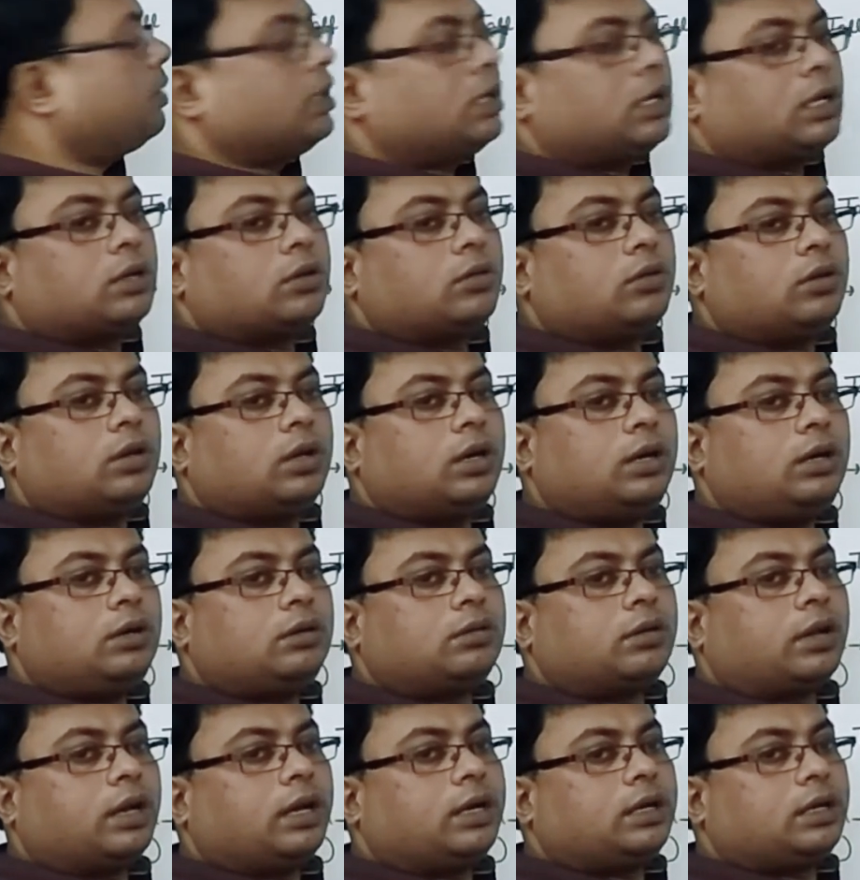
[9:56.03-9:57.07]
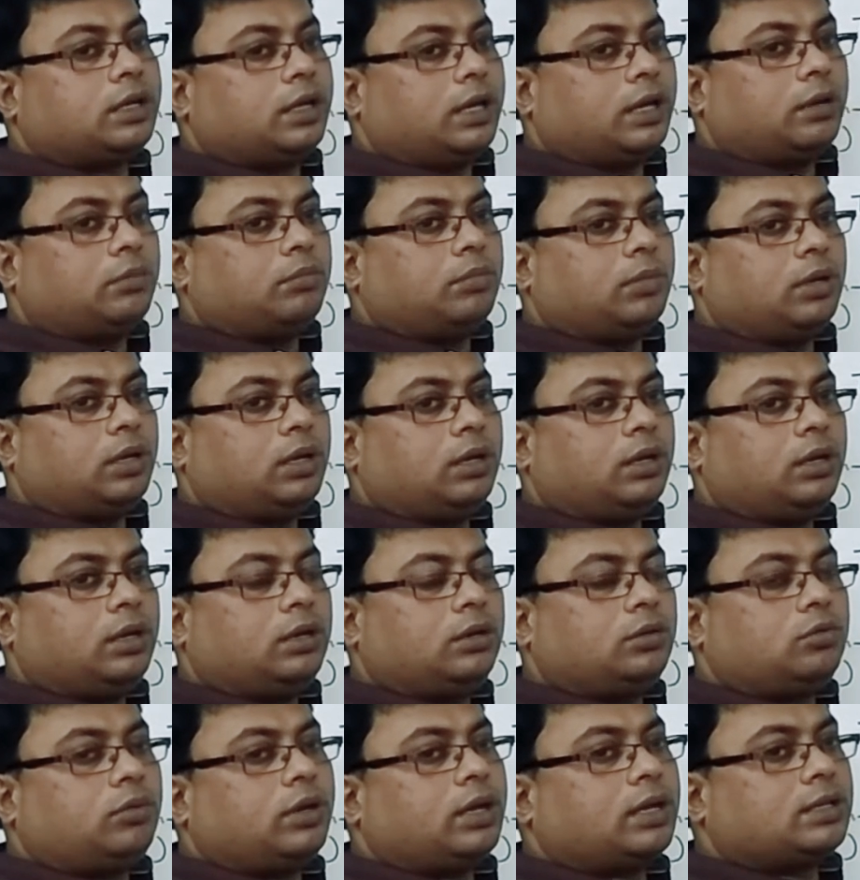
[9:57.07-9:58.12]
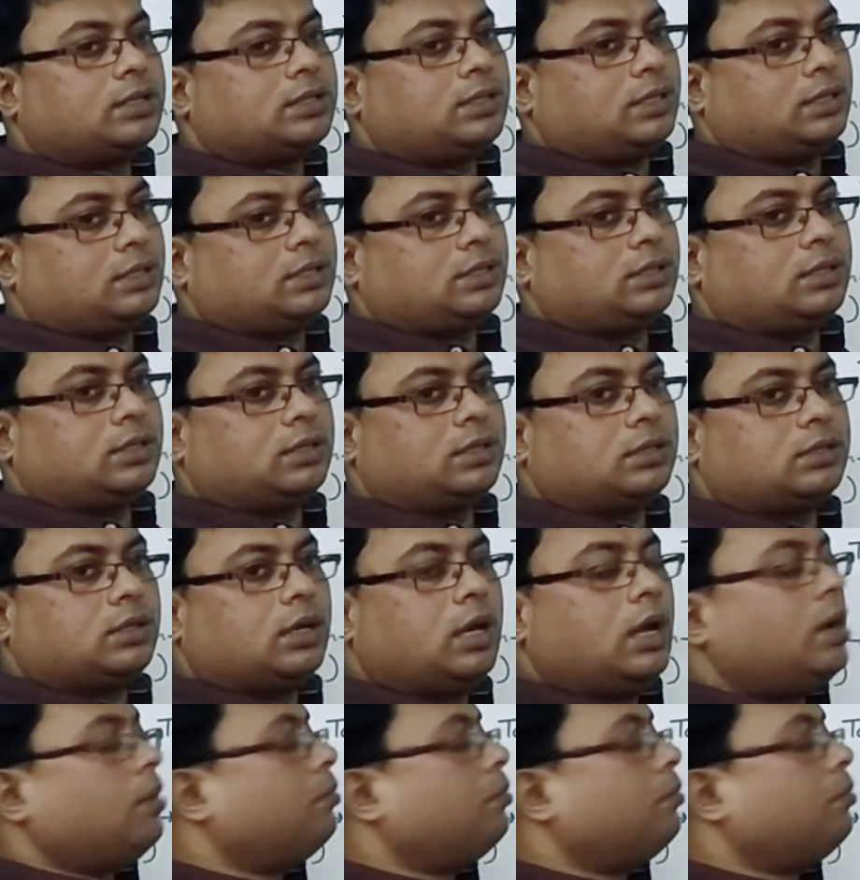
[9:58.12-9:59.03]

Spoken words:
particular trait came into existence.